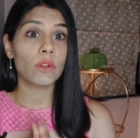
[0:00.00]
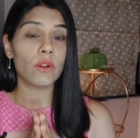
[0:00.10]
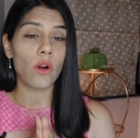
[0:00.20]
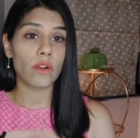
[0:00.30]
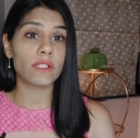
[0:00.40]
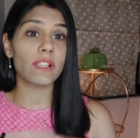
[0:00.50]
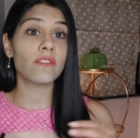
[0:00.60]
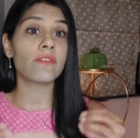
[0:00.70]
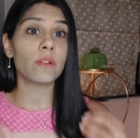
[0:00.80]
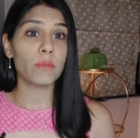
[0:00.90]
cause
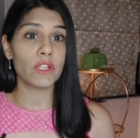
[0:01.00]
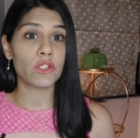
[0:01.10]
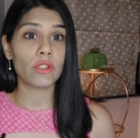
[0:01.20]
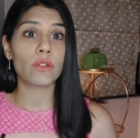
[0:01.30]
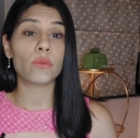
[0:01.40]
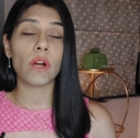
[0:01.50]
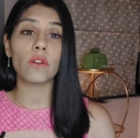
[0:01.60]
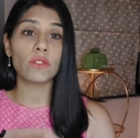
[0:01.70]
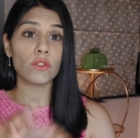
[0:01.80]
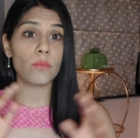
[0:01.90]
inflammation
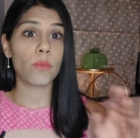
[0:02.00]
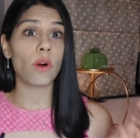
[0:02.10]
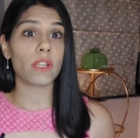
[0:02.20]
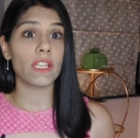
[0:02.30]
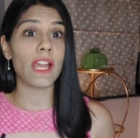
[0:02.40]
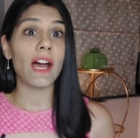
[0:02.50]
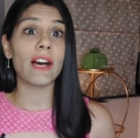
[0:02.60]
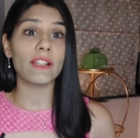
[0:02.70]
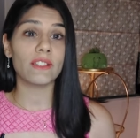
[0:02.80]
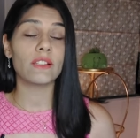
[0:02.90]
throughout your body,
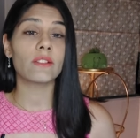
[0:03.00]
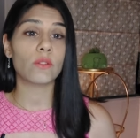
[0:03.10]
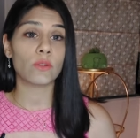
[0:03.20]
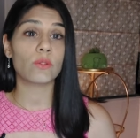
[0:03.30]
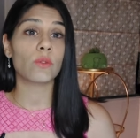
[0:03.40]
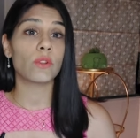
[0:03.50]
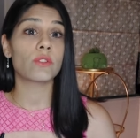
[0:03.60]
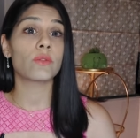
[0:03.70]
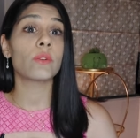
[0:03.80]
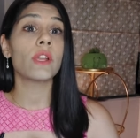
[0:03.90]
and it is also going to